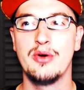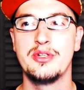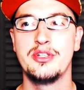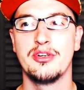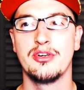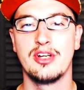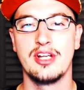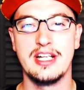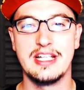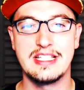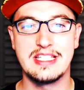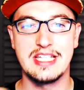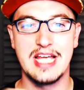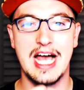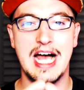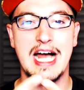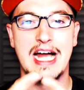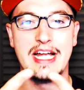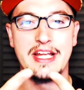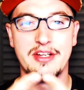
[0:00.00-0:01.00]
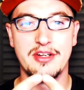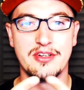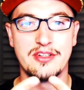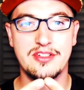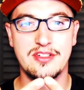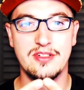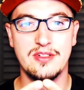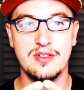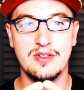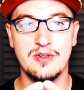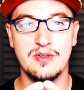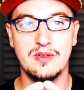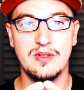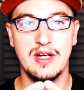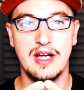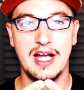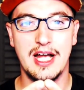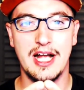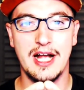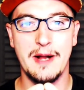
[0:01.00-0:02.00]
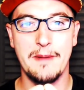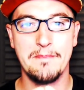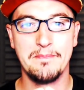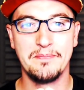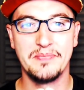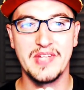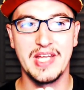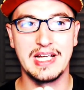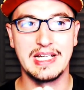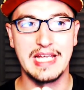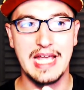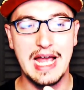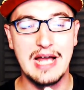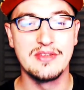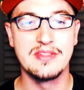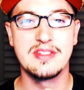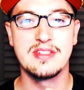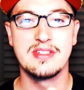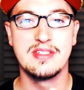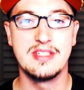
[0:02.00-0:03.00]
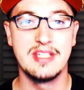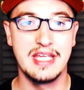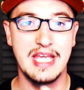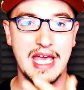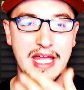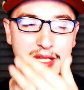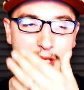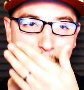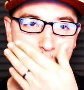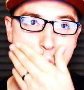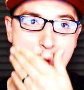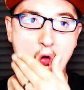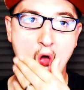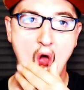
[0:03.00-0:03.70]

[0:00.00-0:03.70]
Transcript: you're going to tie your two uh, accounts together.